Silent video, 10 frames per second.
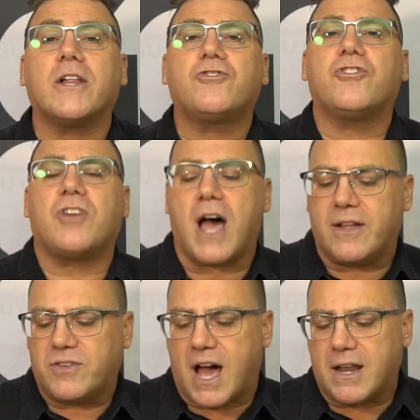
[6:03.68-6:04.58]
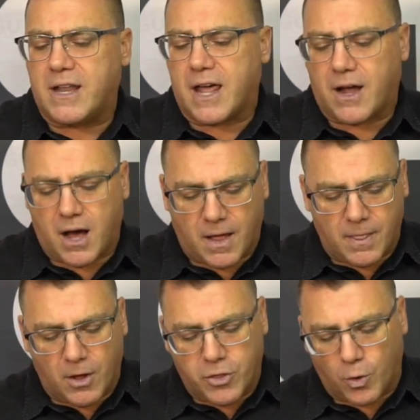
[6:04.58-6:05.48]
at jatai.net on
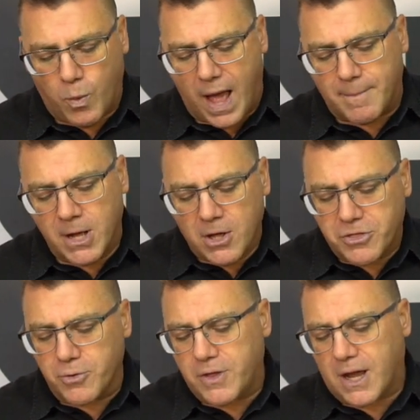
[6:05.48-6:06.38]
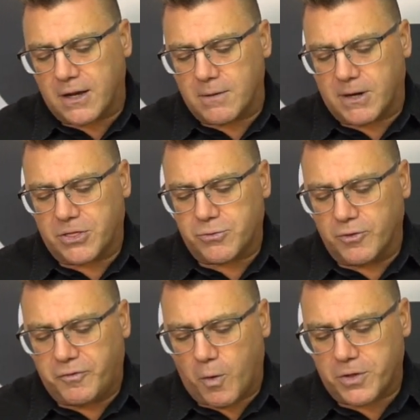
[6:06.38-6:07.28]
the web through the end of the month through
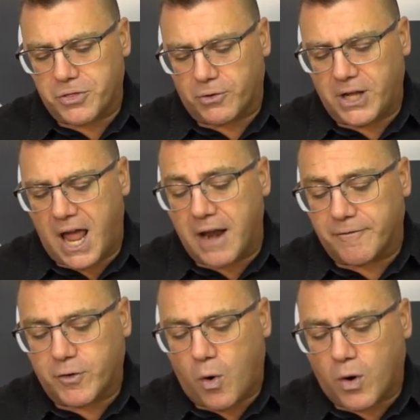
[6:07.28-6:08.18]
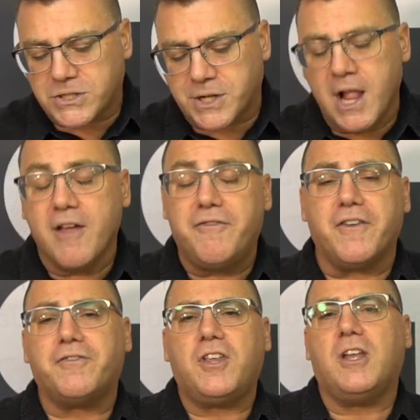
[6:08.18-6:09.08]
4/30. And of course,
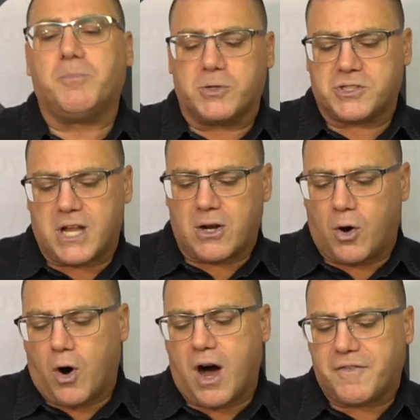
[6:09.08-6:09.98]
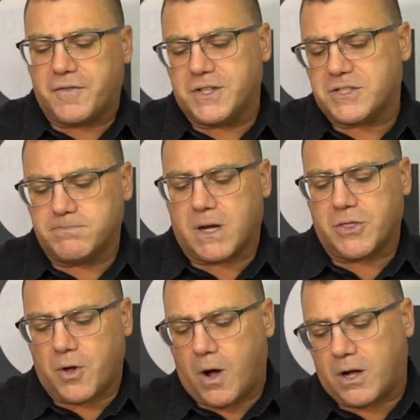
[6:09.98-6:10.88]
15% off this
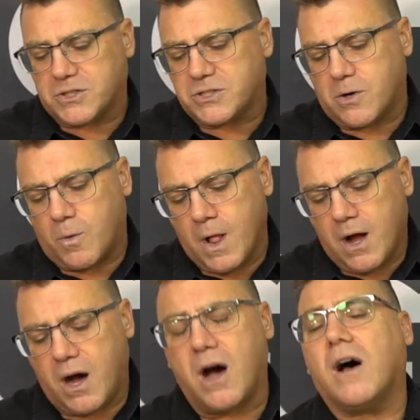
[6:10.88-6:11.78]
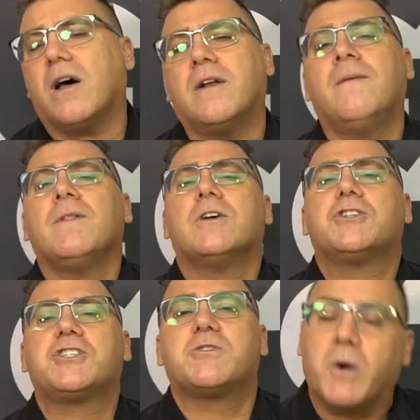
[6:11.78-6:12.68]
month also on
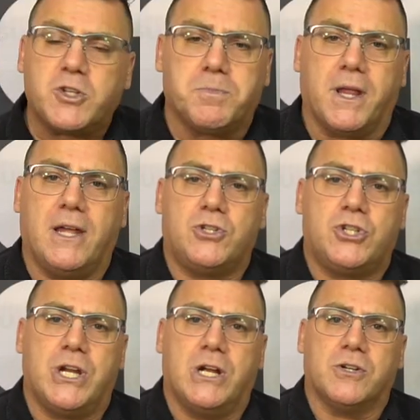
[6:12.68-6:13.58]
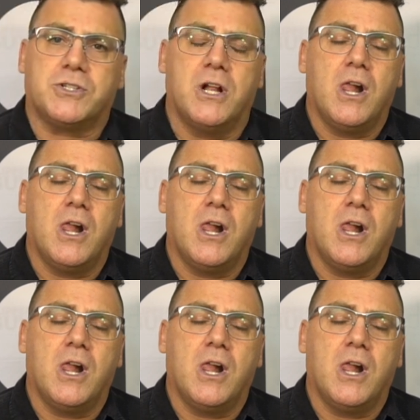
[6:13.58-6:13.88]
switchblade shears.